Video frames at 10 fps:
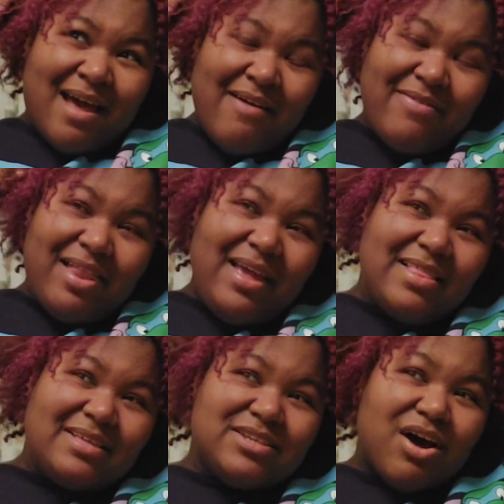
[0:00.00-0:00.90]
I feel like
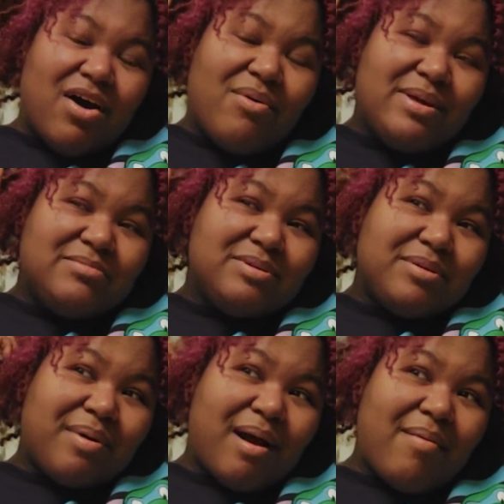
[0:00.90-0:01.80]
that's always been
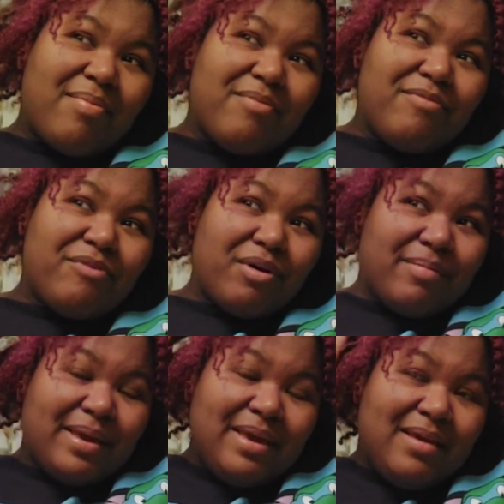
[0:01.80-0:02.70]
a problem
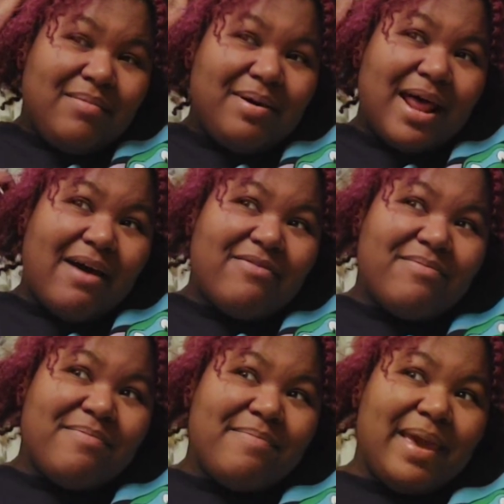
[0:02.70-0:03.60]
for me, but I've
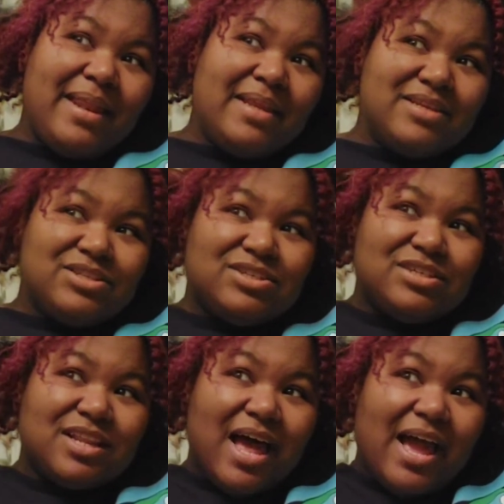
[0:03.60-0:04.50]
managed
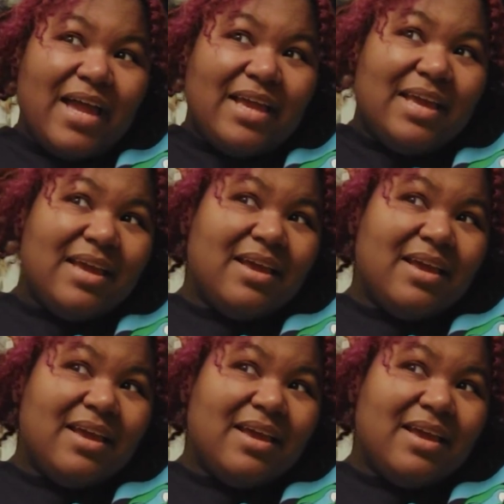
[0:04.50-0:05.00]
to like